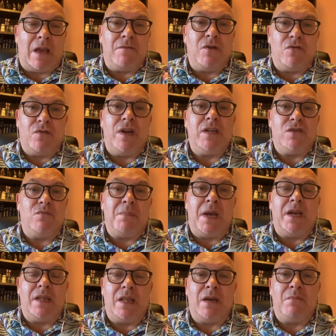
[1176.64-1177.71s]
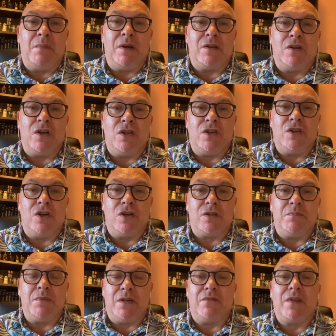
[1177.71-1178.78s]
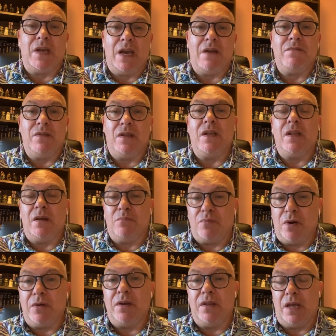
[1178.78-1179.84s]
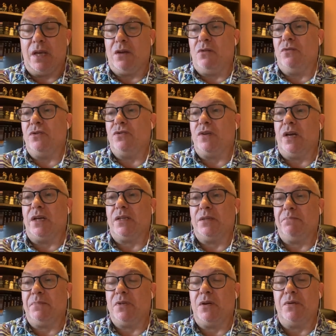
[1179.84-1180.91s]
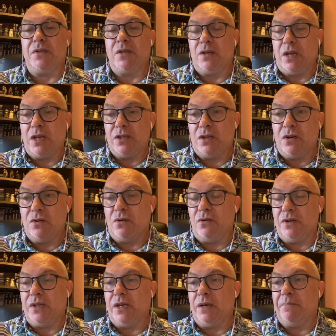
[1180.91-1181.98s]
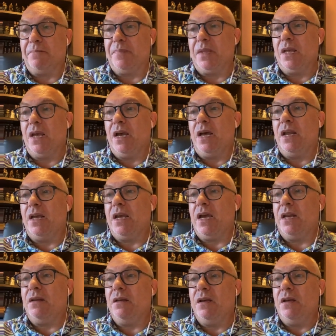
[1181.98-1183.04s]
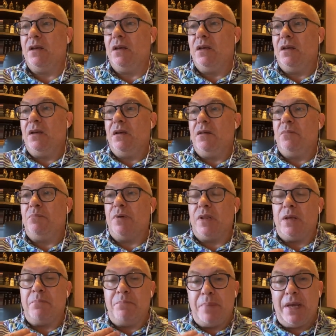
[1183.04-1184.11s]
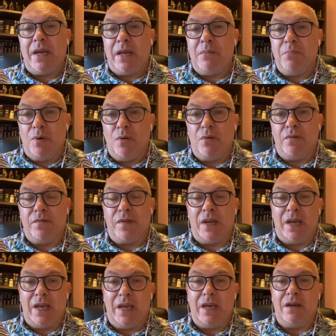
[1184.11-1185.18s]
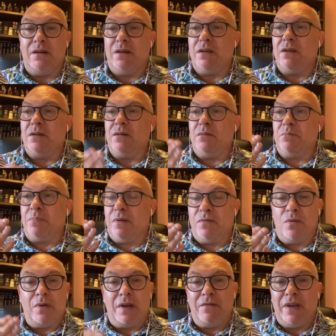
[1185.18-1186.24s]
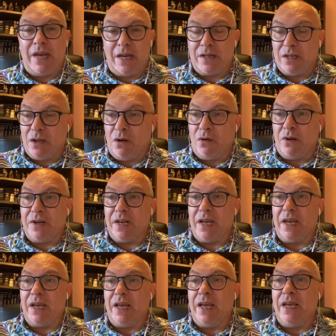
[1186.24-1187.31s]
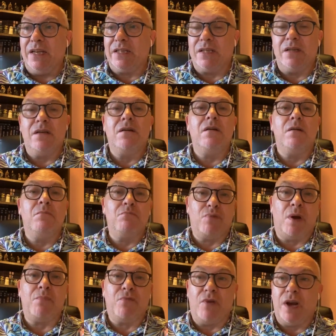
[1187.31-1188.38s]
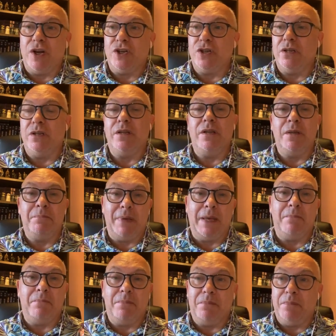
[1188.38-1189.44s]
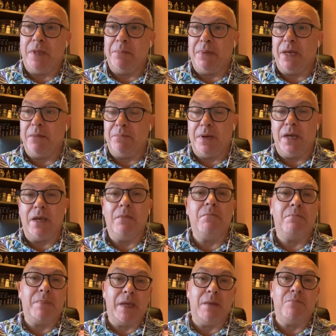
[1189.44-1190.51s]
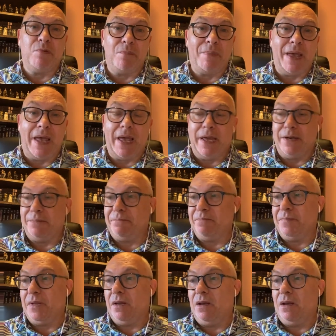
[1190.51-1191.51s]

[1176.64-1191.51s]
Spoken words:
they've agreed to making that adjustment. If they haven't, then they've broken their contract. So it's a good idea. And again, but the big important thing here before we even get to the holiday is preparation, the big the big P, be prepared,